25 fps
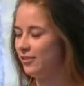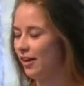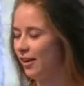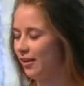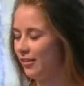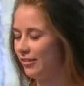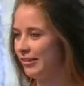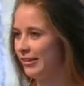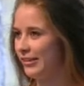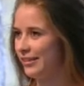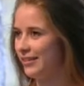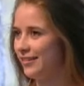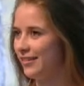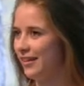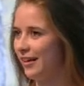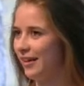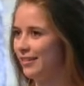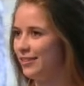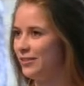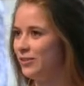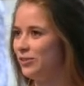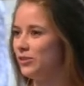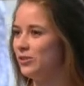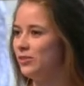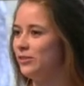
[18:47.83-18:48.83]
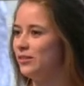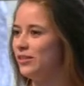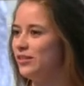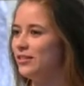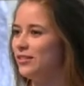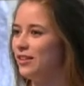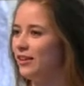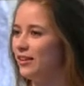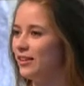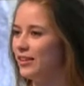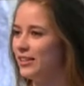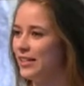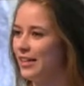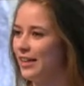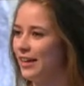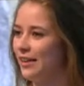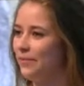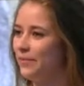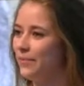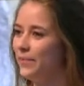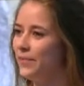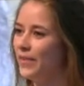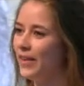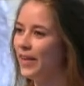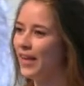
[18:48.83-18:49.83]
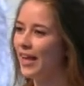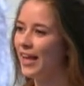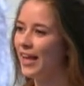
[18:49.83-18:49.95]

hungry college students all the time.